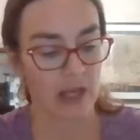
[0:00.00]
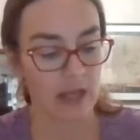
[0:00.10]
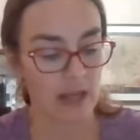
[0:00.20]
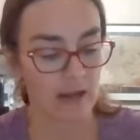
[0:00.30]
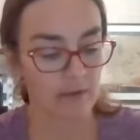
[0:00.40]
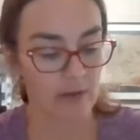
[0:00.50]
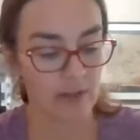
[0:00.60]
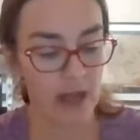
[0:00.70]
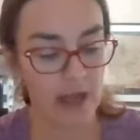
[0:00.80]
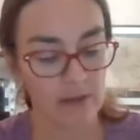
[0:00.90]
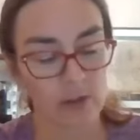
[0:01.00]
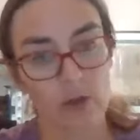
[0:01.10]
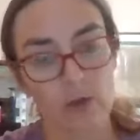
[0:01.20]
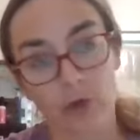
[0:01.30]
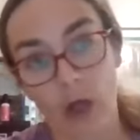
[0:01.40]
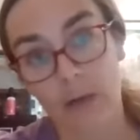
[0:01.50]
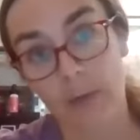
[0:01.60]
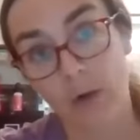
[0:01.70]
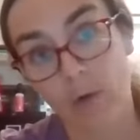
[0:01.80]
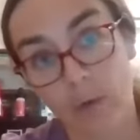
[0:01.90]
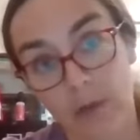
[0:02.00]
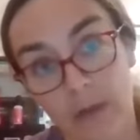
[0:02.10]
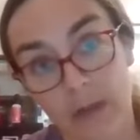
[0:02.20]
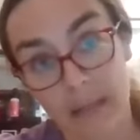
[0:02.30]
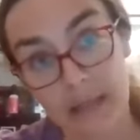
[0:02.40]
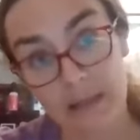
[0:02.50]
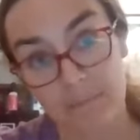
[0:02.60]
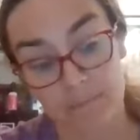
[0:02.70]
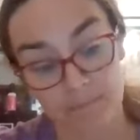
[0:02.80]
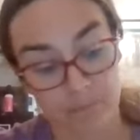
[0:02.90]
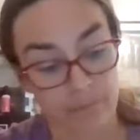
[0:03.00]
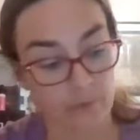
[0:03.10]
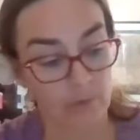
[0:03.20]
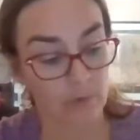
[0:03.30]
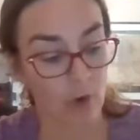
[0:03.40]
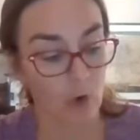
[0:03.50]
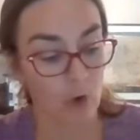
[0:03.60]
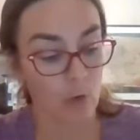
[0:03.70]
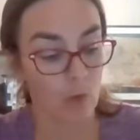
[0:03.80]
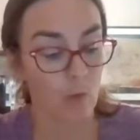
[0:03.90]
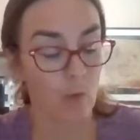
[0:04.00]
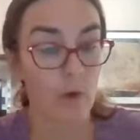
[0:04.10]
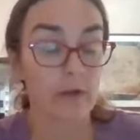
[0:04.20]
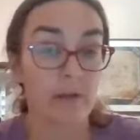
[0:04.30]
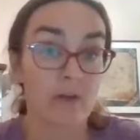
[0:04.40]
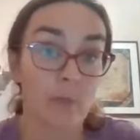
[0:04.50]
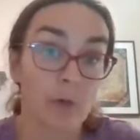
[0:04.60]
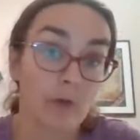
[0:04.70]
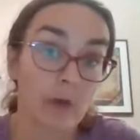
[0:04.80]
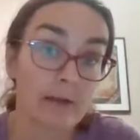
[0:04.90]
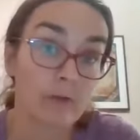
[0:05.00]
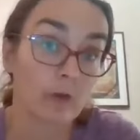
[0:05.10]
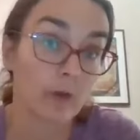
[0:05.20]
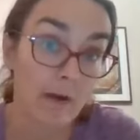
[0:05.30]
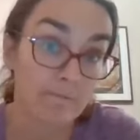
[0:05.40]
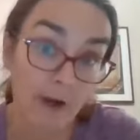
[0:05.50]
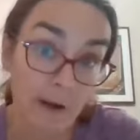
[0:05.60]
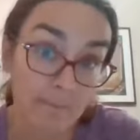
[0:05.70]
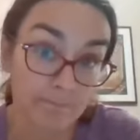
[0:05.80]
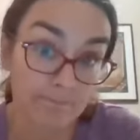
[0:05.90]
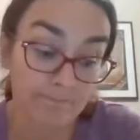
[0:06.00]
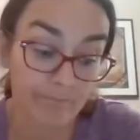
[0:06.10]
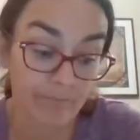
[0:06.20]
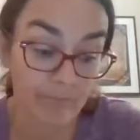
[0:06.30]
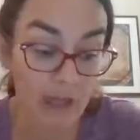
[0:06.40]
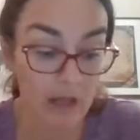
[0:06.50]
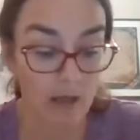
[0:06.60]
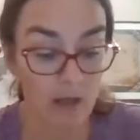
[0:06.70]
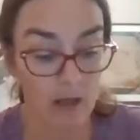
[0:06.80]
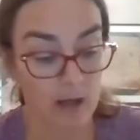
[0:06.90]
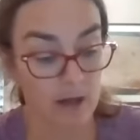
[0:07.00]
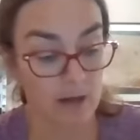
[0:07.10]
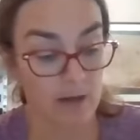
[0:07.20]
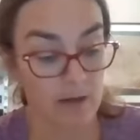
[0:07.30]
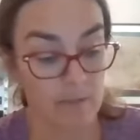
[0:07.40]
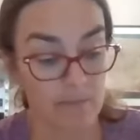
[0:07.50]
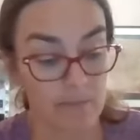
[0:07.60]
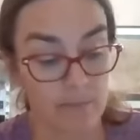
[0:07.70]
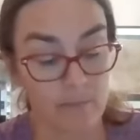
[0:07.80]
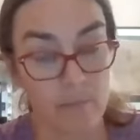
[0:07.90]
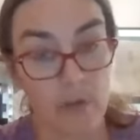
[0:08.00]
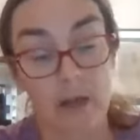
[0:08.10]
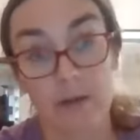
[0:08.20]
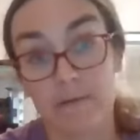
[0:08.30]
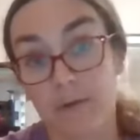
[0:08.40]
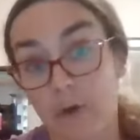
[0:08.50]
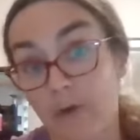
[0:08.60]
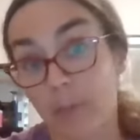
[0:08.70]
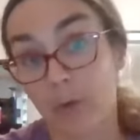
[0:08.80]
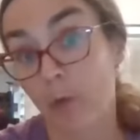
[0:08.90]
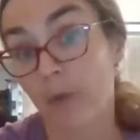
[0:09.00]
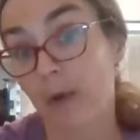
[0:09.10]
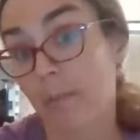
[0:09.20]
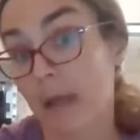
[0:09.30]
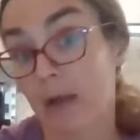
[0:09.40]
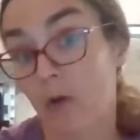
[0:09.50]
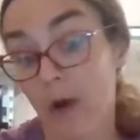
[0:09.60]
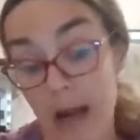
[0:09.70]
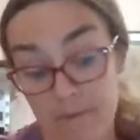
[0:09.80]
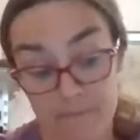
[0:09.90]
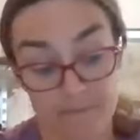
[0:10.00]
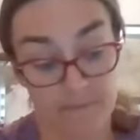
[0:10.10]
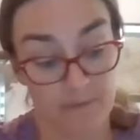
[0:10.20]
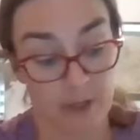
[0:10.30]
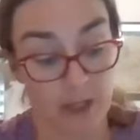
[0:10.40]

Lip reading: and then you talk about, well, what do they mean? So where did these percentages come from? And if it's appropriate, make a graph.